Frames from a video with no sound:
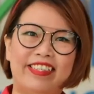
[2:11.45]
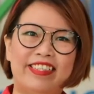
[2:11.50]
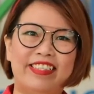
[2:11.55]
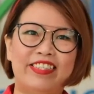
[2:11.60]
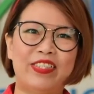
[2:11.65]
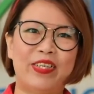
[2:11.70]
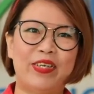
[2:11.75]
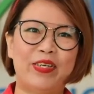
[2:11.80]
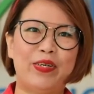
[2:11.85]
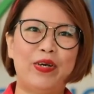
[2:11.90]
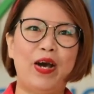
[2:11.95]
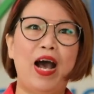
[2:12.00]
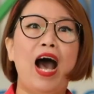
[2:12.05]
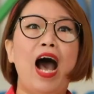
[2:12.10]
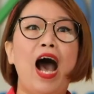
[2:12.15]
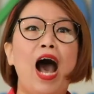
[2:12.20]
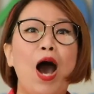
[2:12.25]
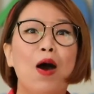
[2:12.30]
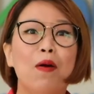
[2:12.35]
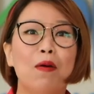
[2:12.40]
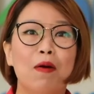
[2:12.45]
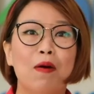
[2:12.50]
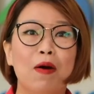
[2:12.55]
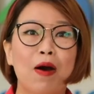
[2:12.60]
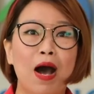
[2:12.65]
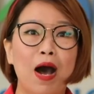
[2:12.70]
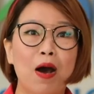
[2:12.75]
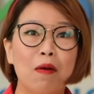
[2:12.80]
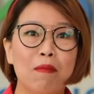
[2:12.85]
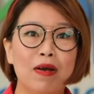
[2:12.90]
So
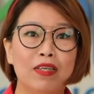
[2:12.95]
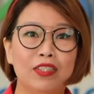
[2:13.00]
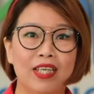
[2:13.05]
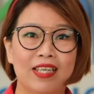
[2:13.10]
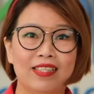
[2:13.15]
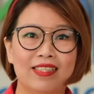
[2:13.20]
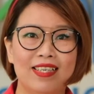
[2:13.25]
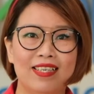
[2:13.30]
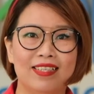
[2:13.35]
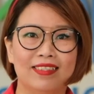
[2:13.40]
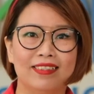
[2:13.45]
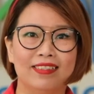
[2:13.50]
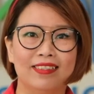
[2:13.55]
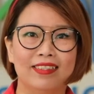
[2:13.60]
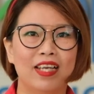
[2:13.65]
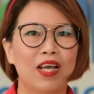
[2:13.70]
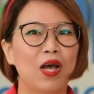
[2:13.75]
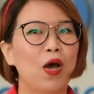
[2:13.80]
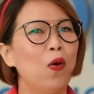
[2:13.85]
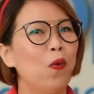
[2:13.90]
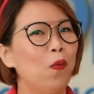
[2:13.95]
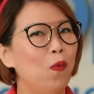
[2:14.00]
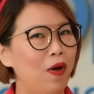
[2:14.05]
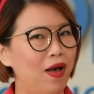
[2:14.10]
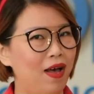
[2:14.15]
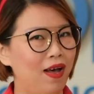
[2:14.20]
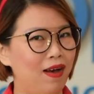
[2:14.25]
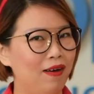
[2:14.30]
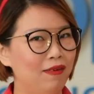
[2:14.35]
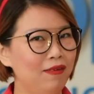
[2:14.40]
how much are these?
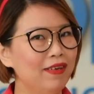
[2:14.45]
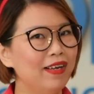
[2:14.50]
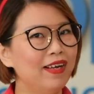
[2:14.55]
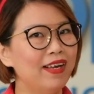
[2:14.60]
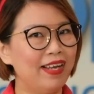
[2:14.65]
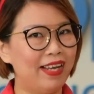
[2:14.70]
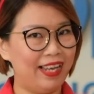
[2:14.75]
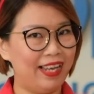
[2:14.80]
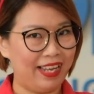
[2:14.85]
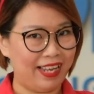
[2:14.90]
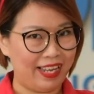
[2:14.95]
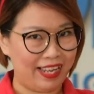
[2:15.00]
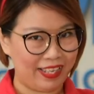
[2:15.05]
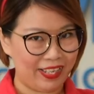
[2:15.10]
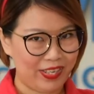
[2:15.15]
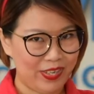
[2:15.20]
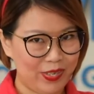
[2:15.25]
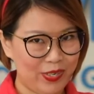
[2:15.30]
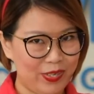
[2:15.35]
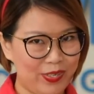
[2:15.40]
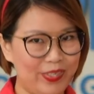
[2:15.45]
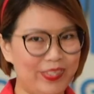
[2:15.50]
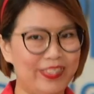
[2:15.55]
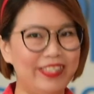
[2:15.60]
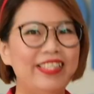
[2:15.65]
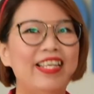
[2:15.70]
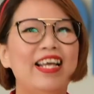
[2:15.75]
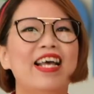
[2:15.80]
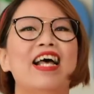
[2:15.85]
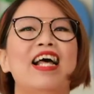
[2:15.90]
Well, hang
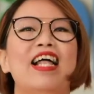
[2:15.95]
on.